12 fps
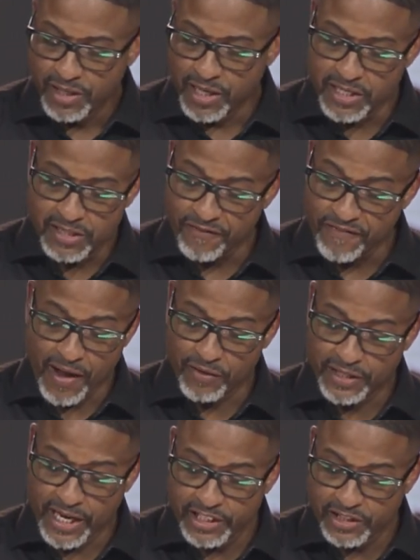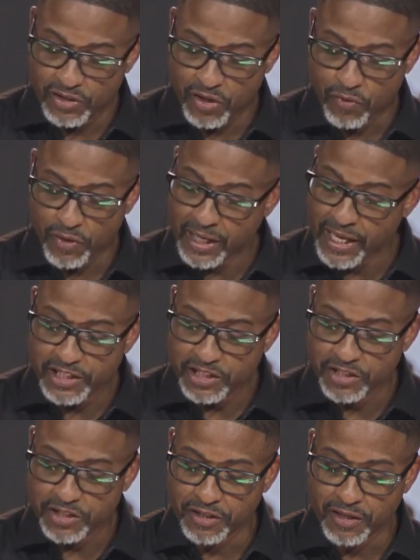is the foundational
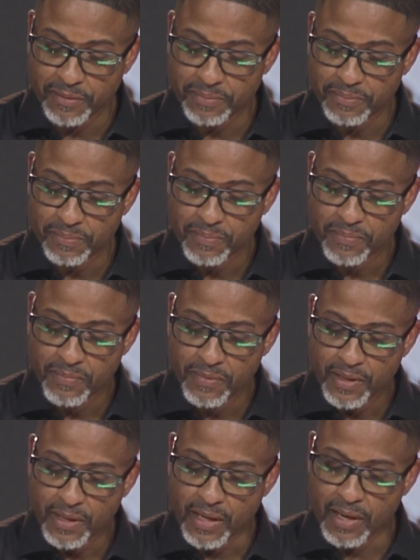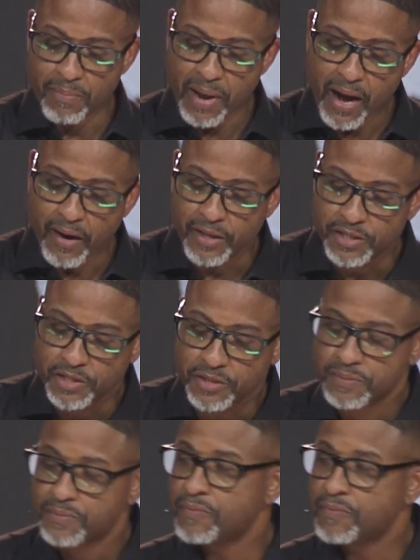relationship in marriage.